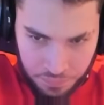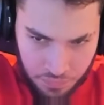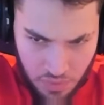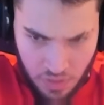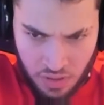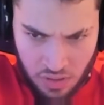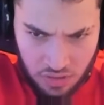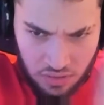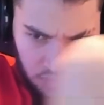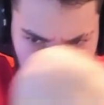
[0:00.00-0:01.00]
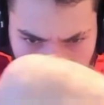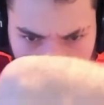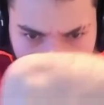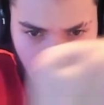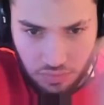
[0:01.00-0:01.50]

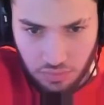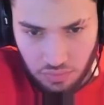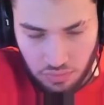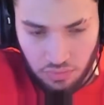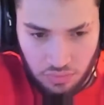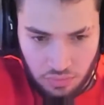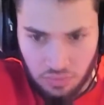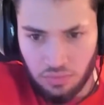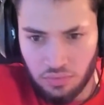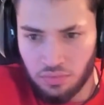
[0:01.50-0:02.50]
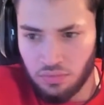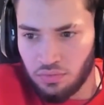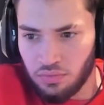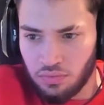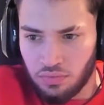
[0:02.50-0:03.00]

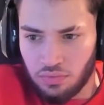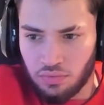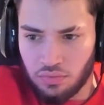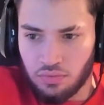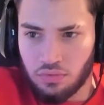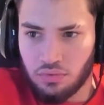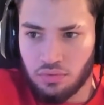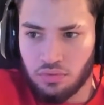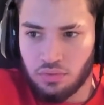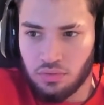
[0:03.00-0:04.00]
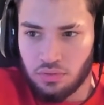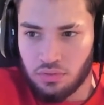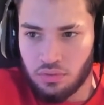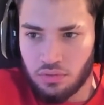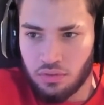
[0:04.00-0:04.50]
(silence)